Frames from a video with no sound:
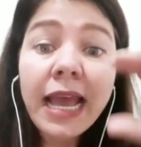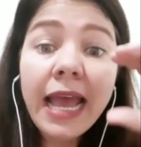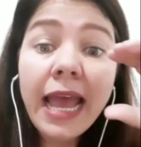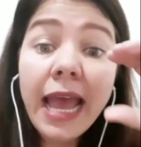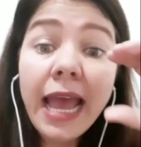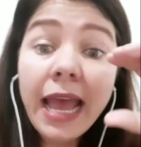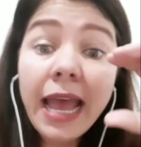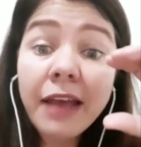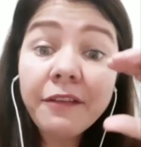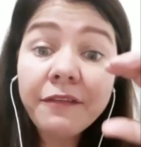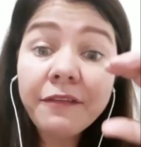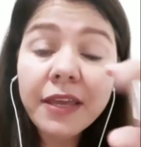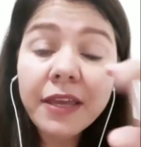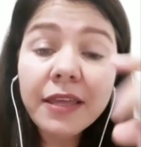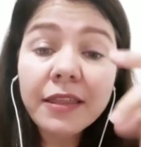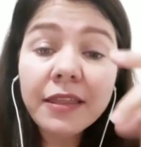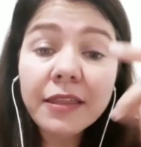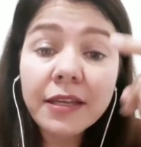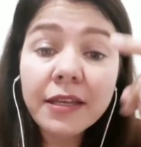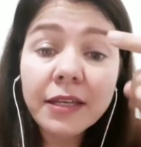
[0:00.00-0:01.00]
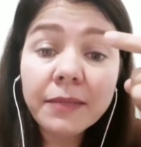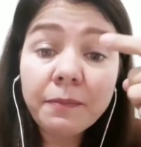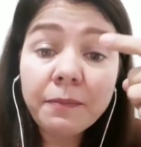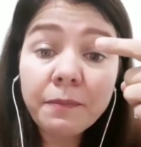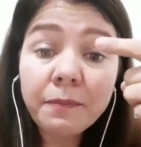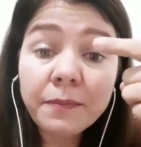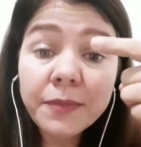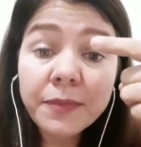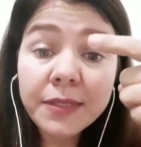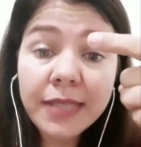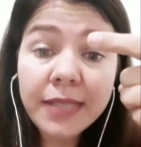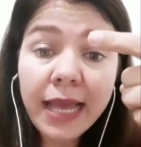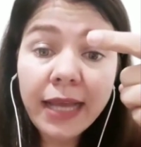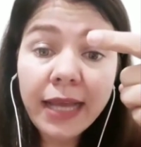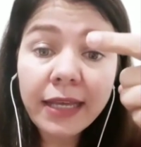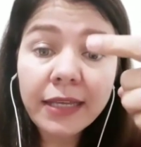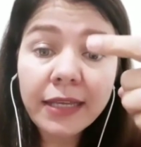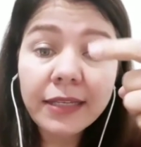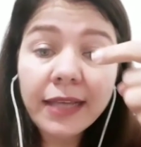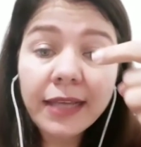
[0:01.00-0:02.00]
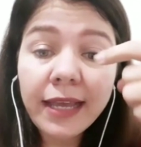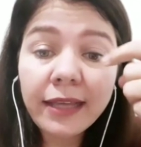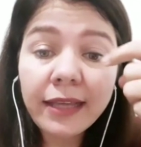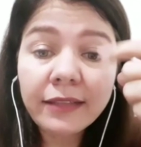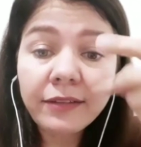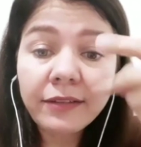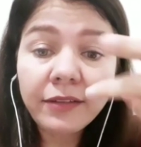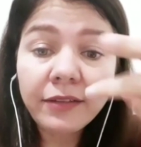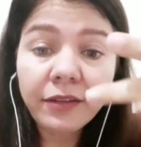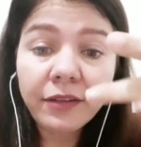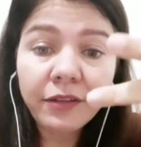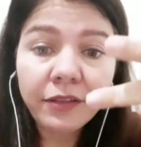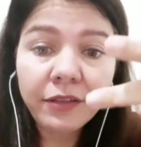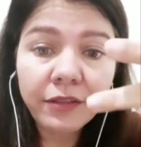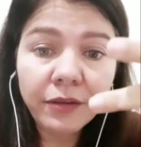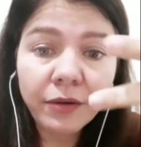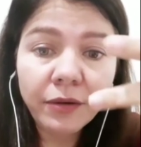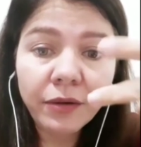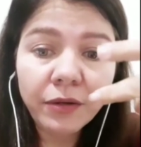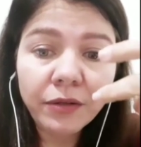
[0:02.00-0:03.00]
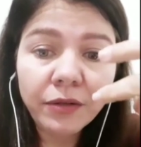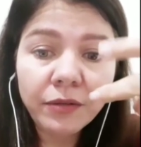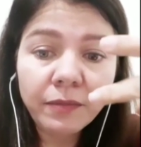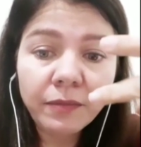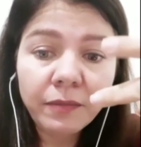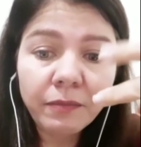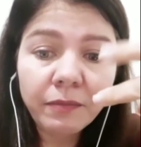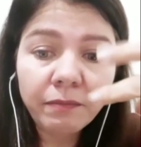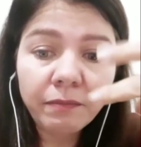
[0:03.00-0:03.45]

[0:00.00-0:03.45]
having the second and the third